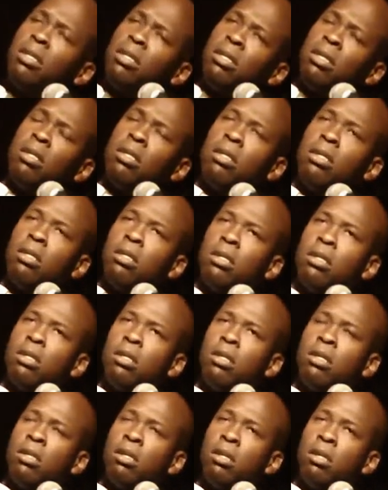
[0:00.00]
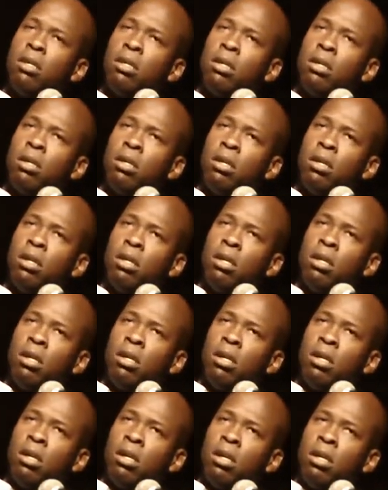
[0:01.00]

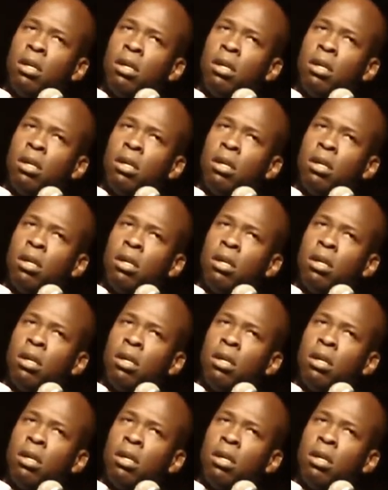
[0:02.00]
(silence)